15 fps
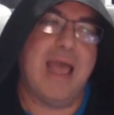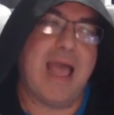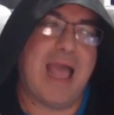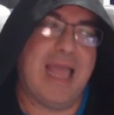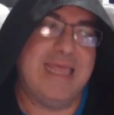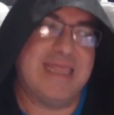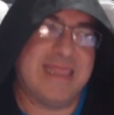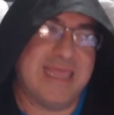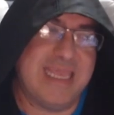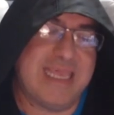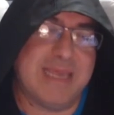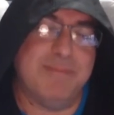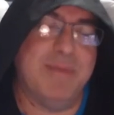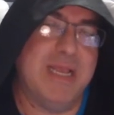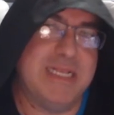I think
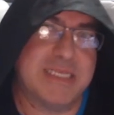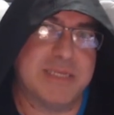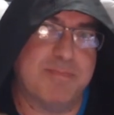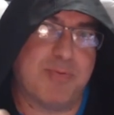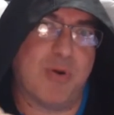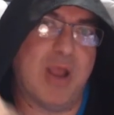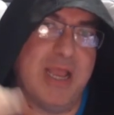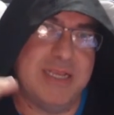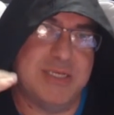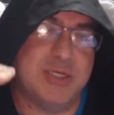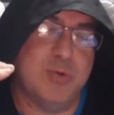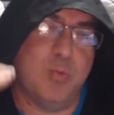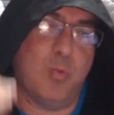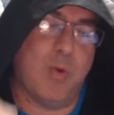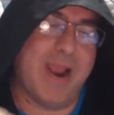it might surprise you
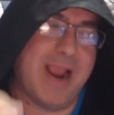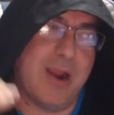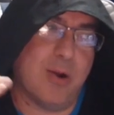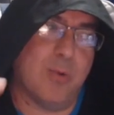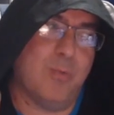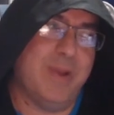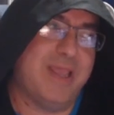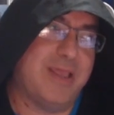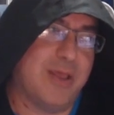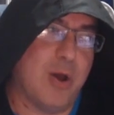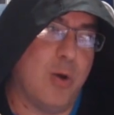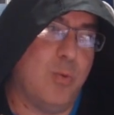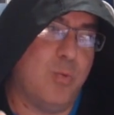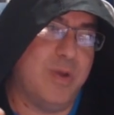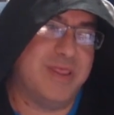where we
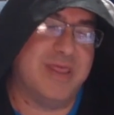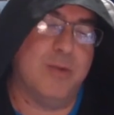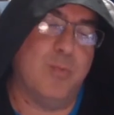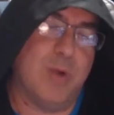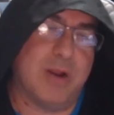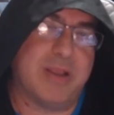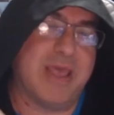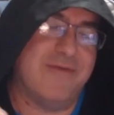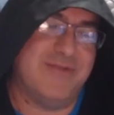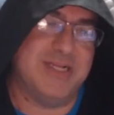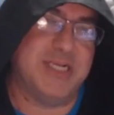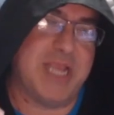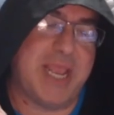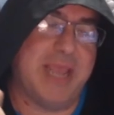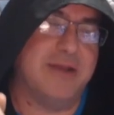go with it, where Kevin
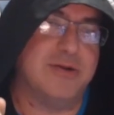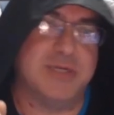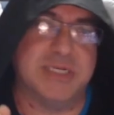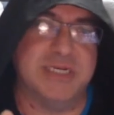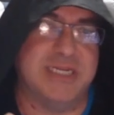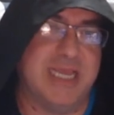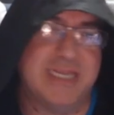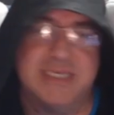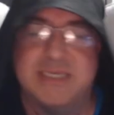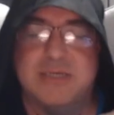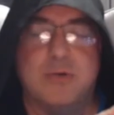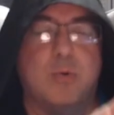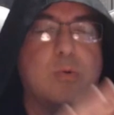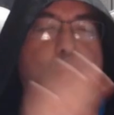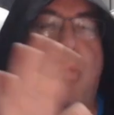J. Anderson takes it. It's
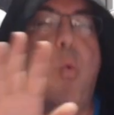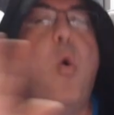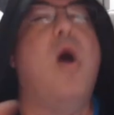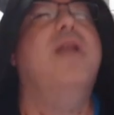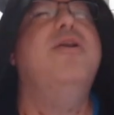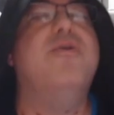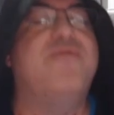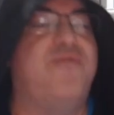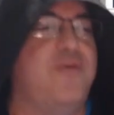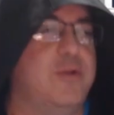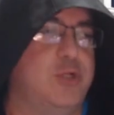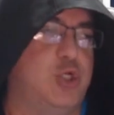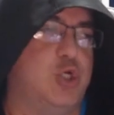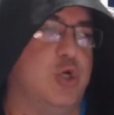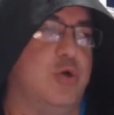a wonderful
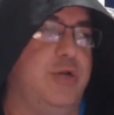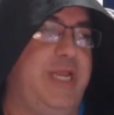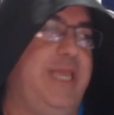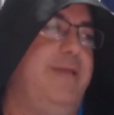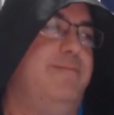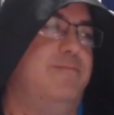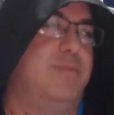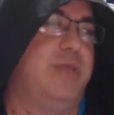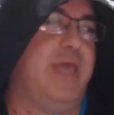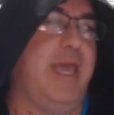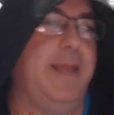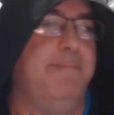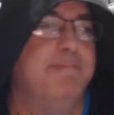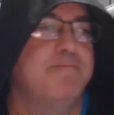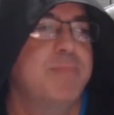journey,
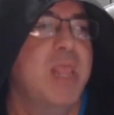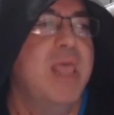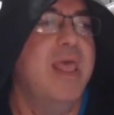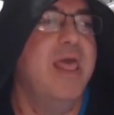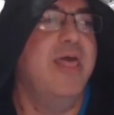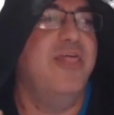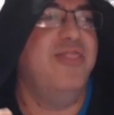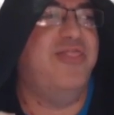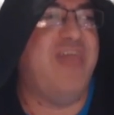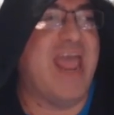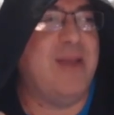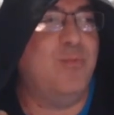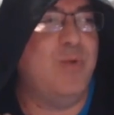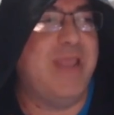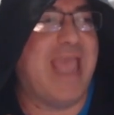okay?
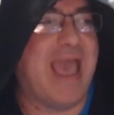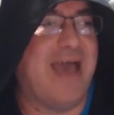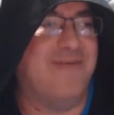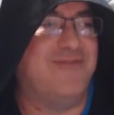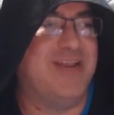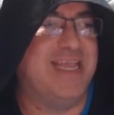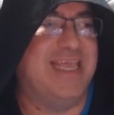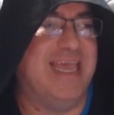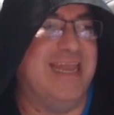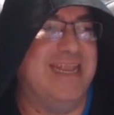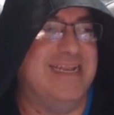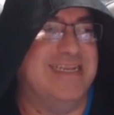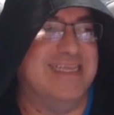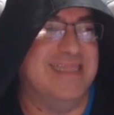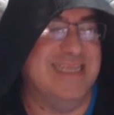Then we have to get
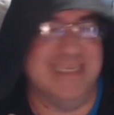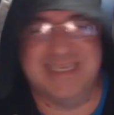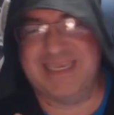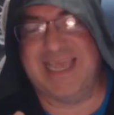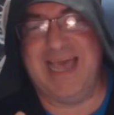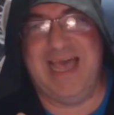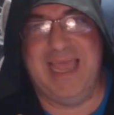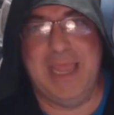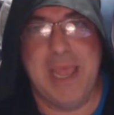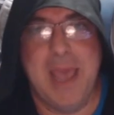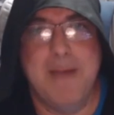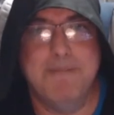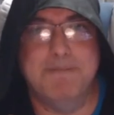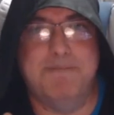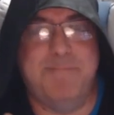into this guy,
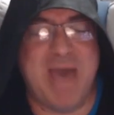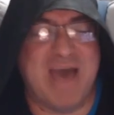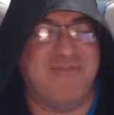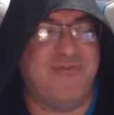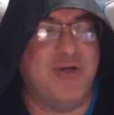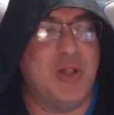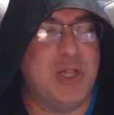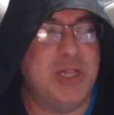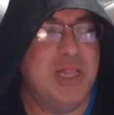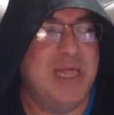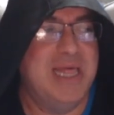Bevel